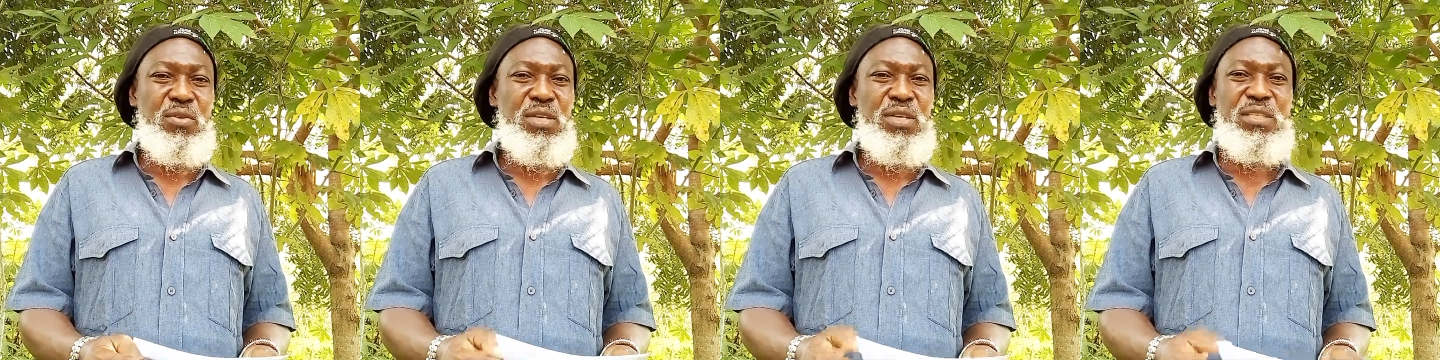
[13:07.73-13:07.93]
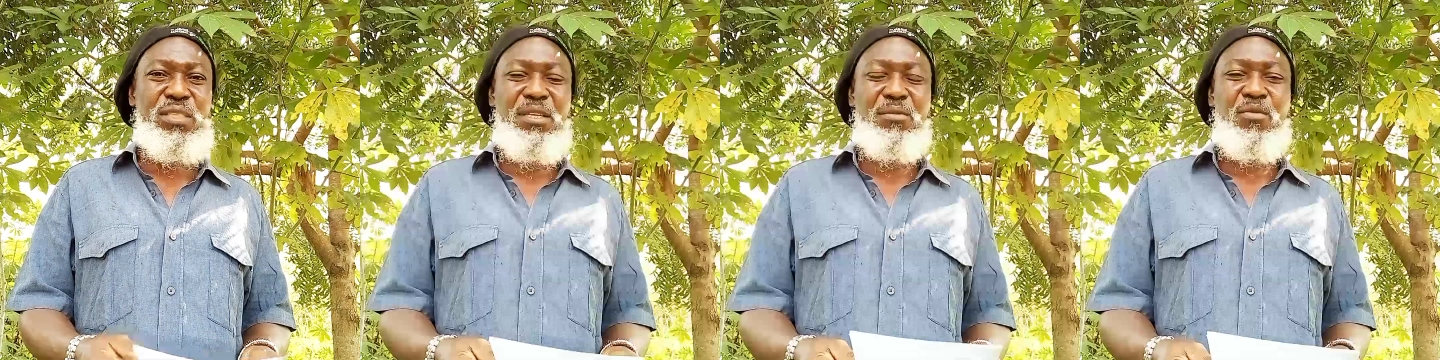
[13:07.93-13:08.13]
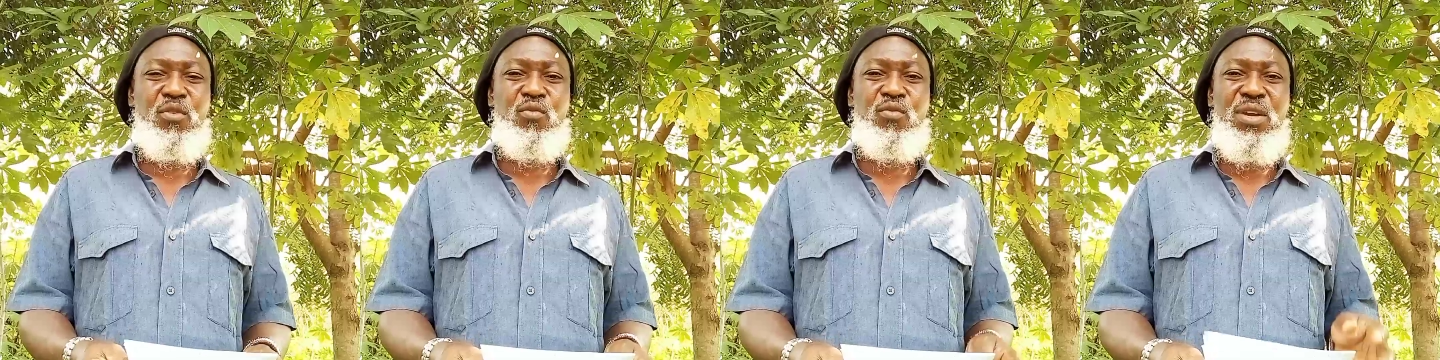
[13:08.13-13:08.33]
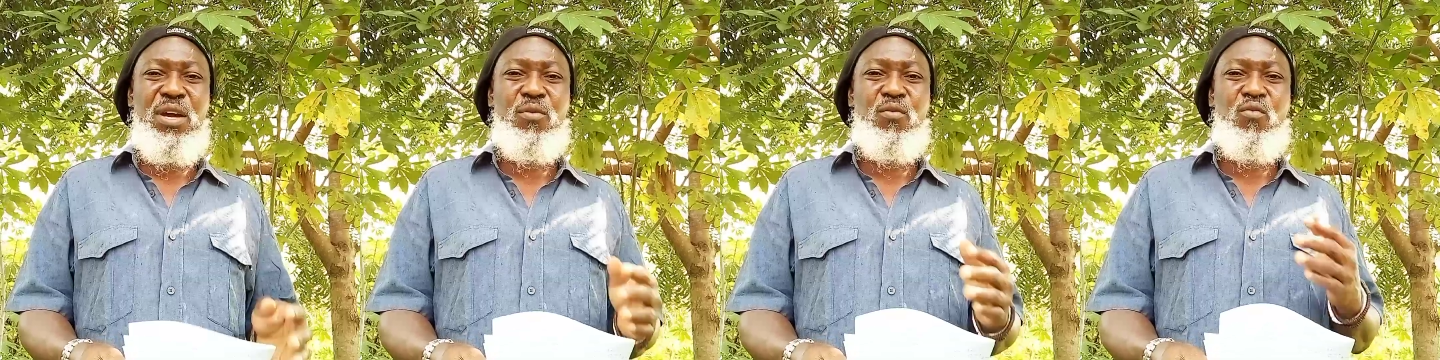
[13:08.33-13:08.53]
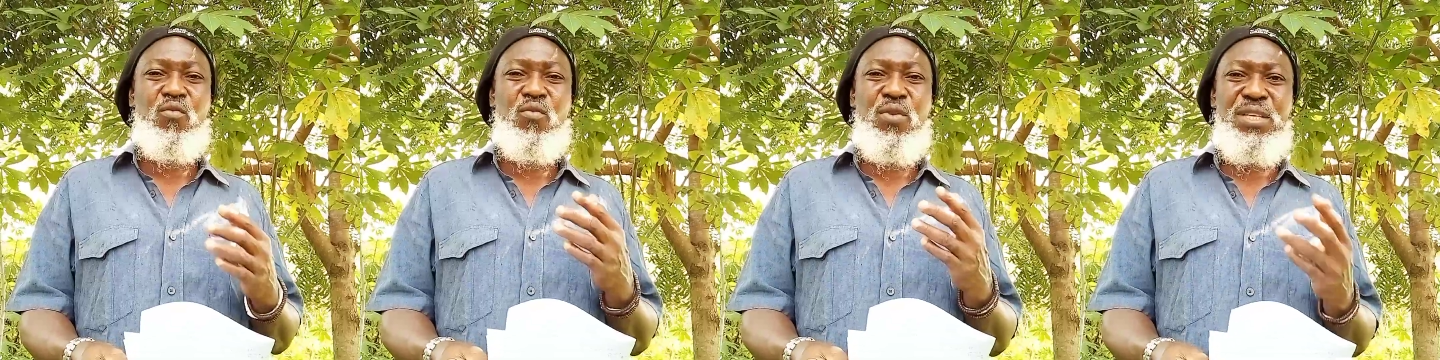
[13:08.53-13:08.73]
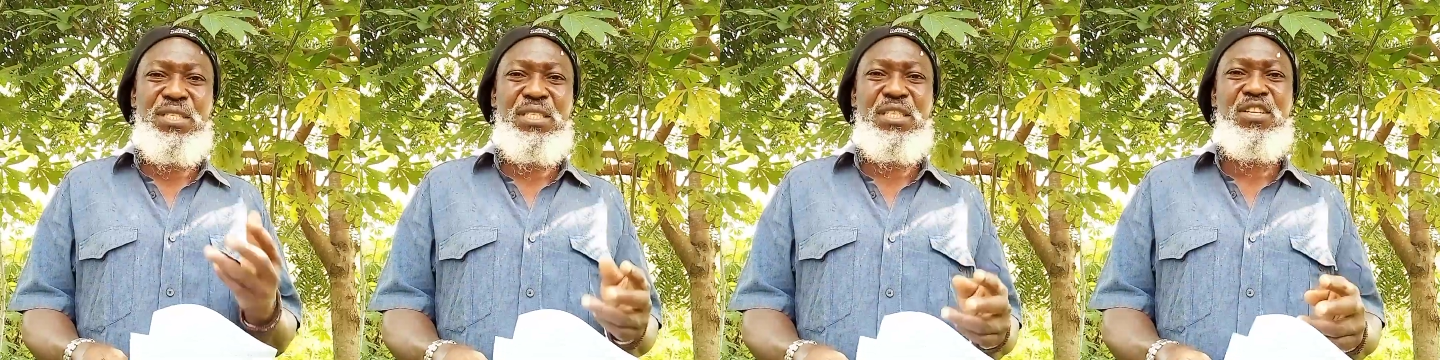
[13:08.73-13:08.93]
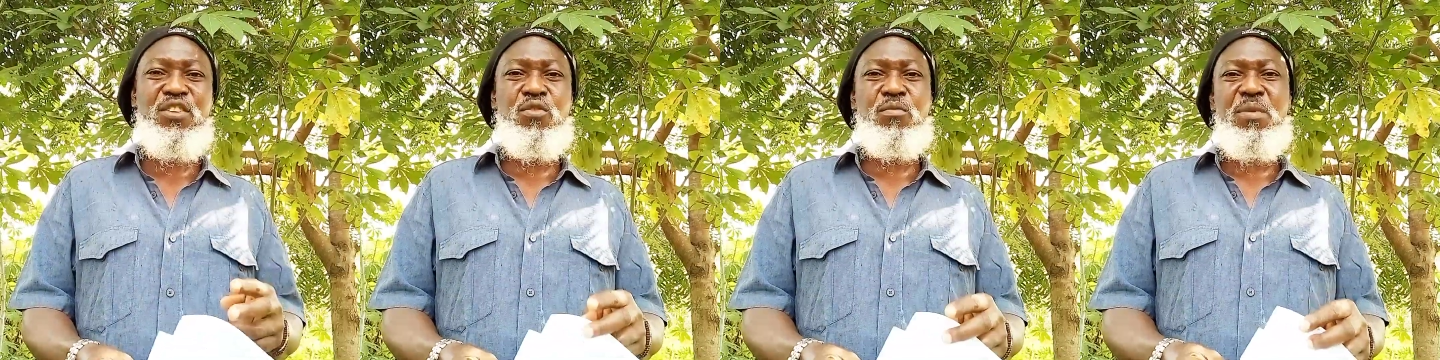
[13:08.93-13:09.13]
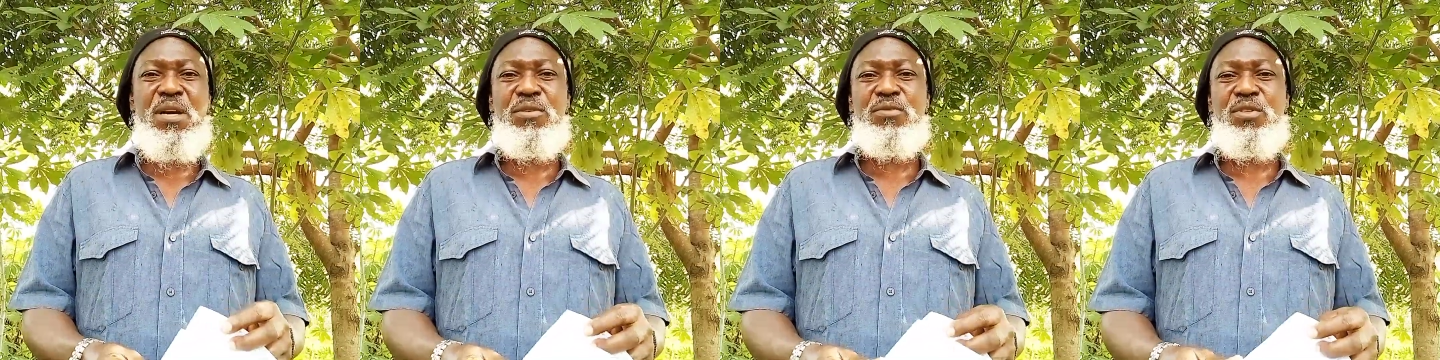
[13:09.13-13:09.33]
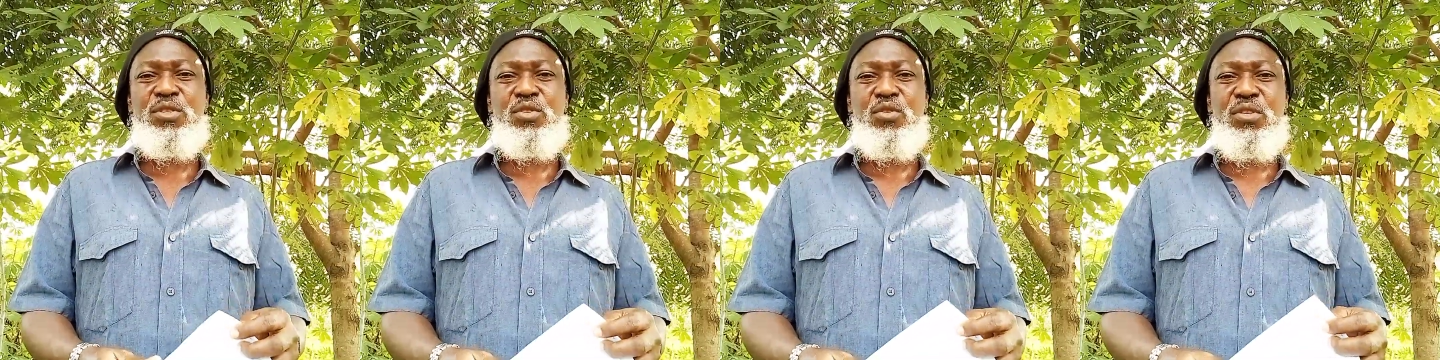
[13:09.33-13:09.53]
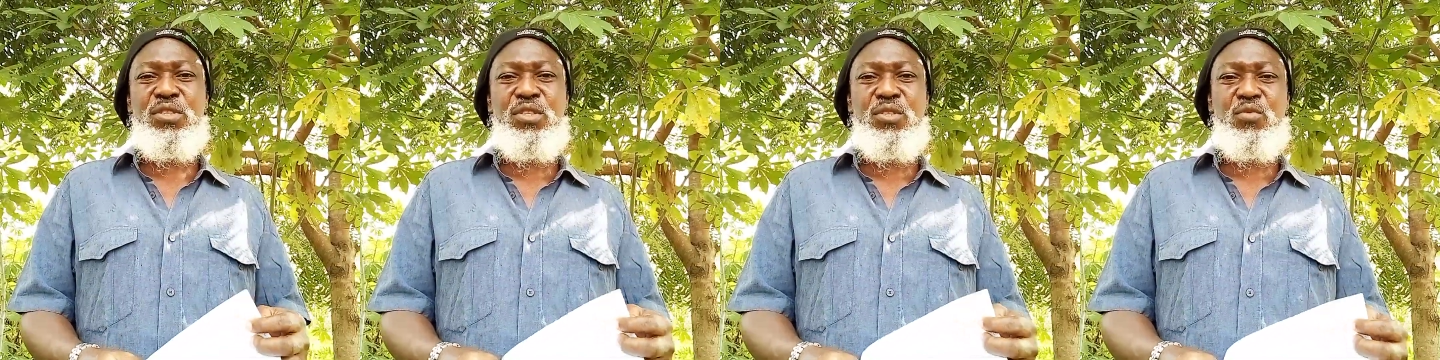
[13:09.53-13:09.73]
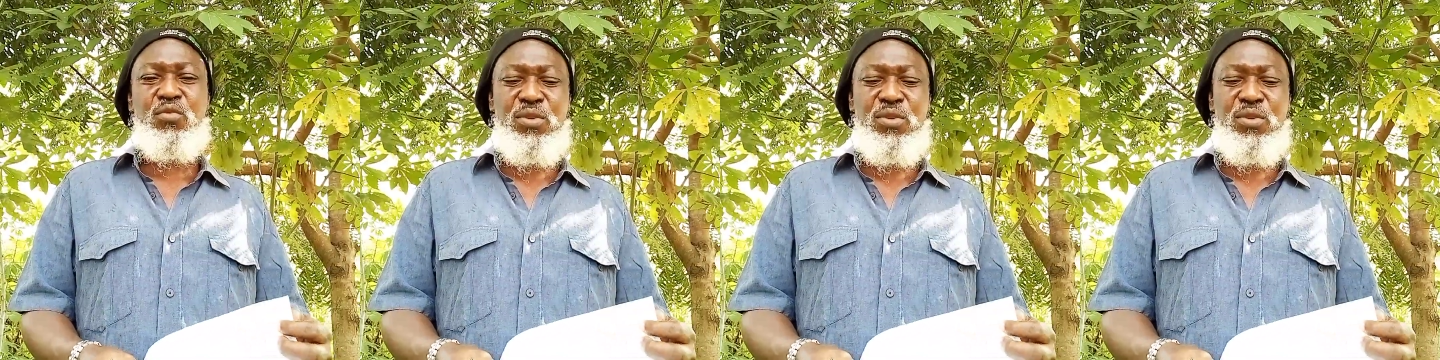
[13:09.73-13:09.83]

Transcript: there's something. We are wasting human resources.